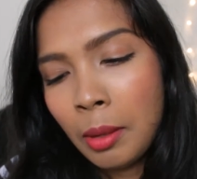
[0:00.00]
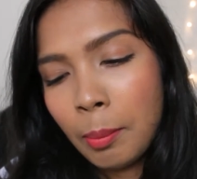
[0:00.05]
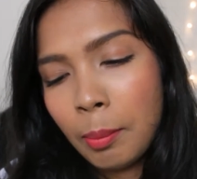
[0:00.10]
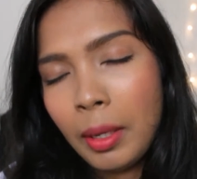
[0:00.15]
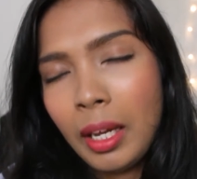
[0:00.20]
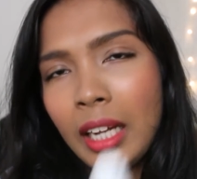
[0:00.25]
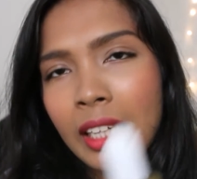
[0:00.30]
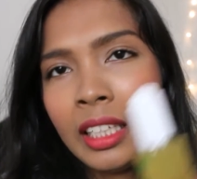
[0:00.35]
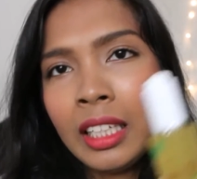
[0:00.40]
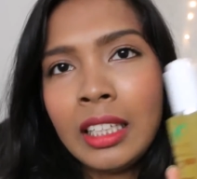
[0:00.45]

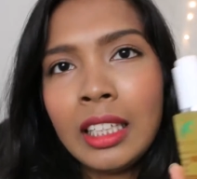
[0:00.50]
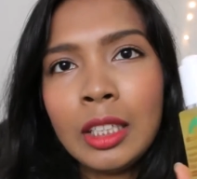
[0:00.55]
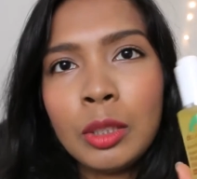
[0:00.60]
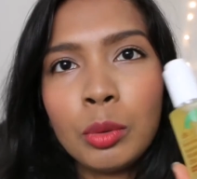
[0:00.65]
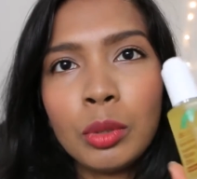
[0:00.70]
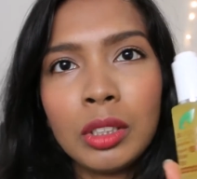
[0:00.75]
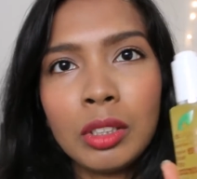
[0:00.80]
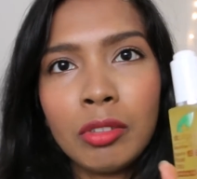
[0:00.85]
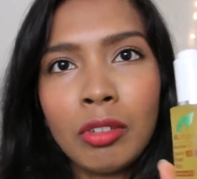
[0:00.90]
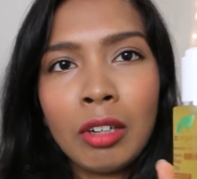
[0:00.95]
But I think this
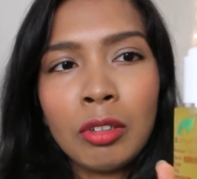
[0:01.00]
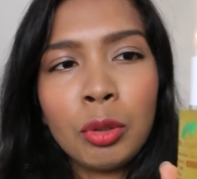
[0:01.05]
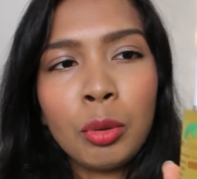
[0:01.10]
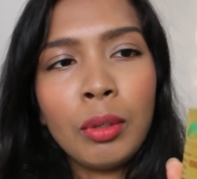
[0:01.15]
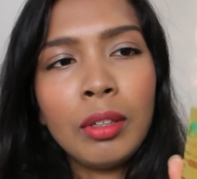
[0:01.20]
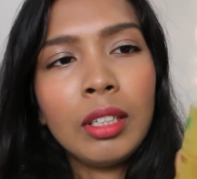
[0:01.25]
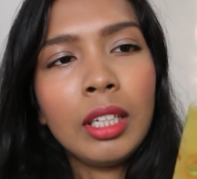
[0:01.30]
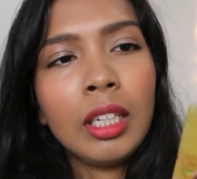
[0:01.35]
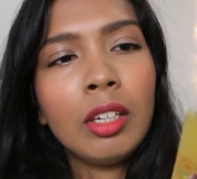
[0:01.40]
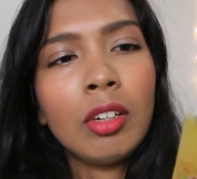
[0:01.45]
was around
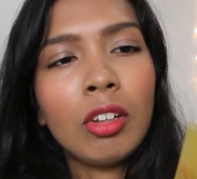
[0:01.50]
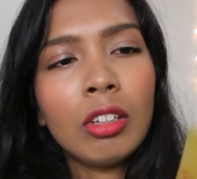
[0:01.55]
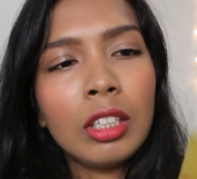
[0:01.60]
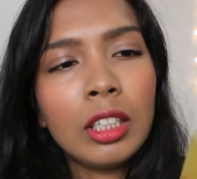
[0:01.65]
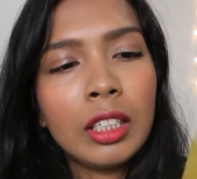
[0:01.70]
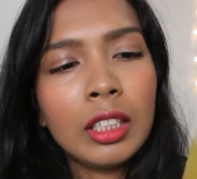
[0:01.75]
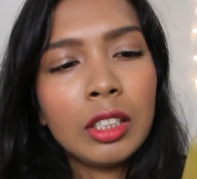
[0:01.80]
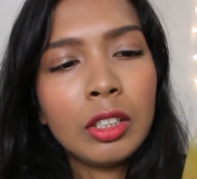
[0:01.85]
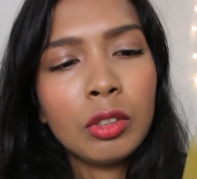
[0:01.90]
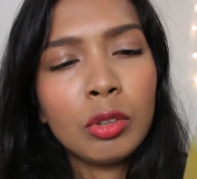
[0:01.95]

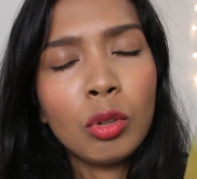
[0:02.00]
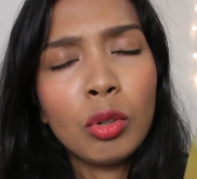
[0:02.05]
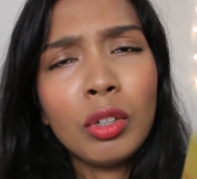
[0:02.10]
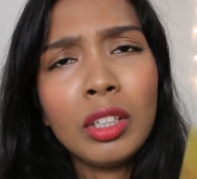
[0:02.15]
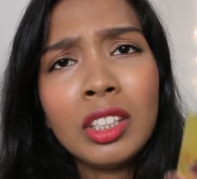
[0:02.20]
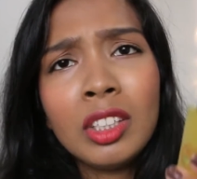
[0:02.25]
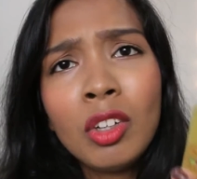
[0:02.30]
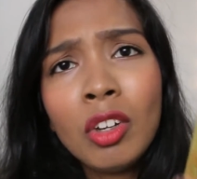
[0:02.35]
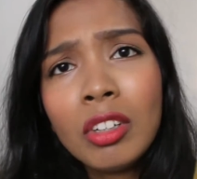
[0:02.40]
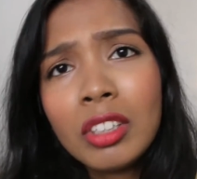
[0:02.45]
$20, so
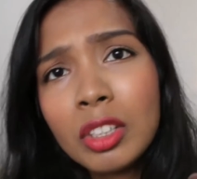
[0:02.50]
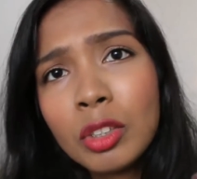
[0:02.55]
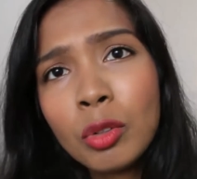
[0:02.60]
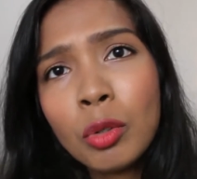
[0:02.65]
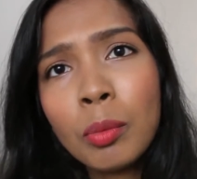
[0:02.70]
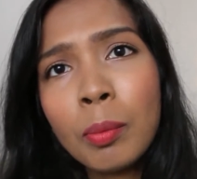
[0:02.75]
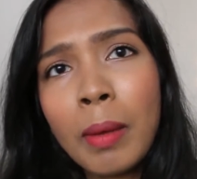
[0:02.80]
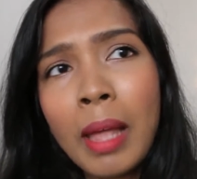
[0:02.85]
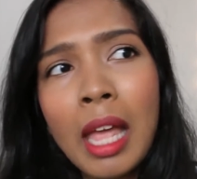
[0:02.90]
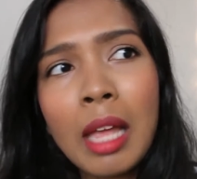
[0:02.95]
it's not
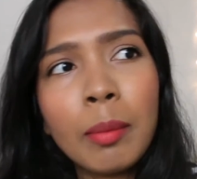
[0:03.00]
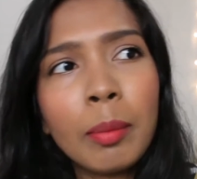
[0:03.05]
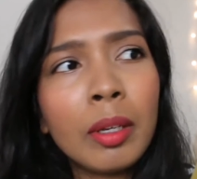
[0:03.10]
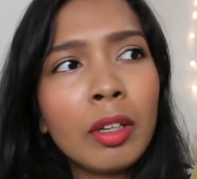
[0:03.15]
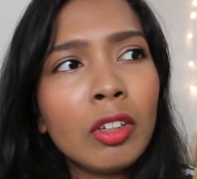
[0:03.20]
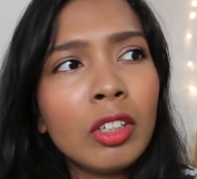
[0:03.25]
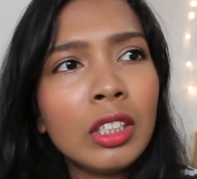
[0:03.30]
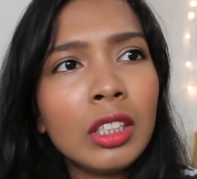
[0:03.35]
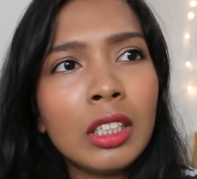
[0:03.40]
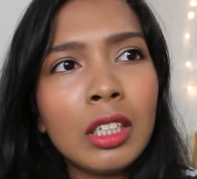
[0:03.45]
so bad,
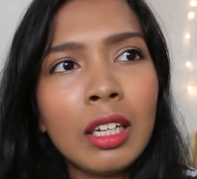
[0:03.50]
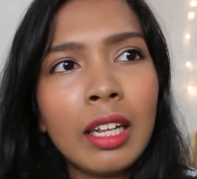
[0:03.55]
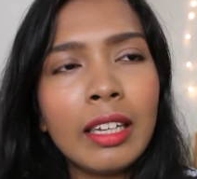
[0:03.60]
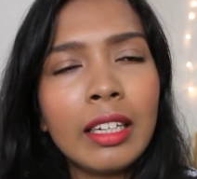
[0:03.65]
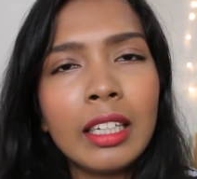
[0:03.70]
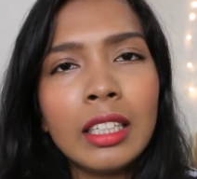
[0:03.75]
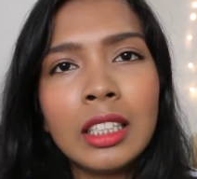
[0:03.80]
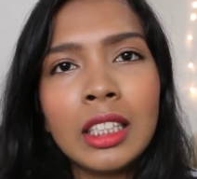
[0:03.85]
because like in